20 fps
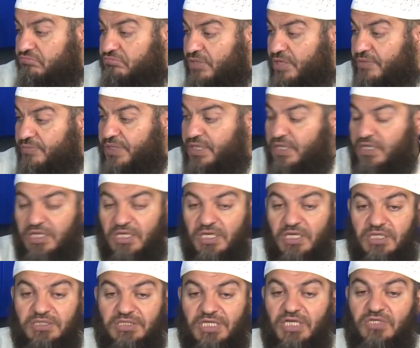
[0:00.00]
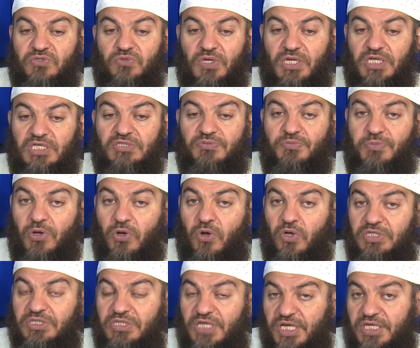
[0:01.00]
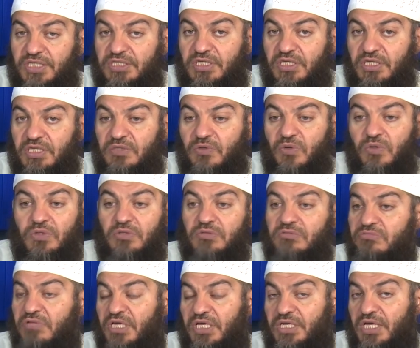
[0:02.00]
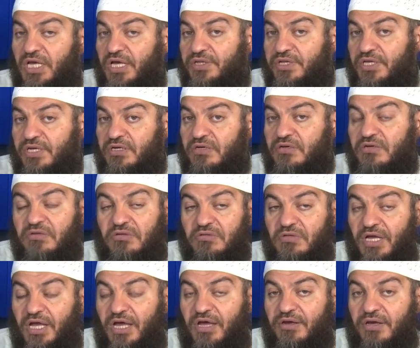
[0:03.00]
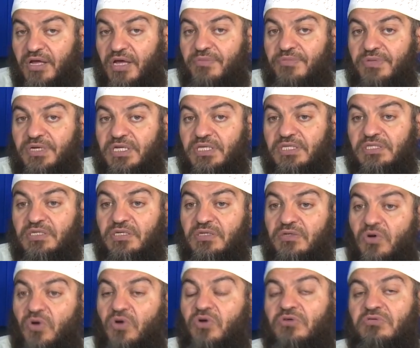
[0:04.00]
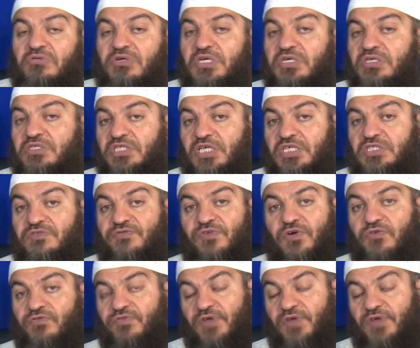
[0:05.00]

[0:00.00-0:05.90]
maybe sexual exploitation or any other haram reason or just for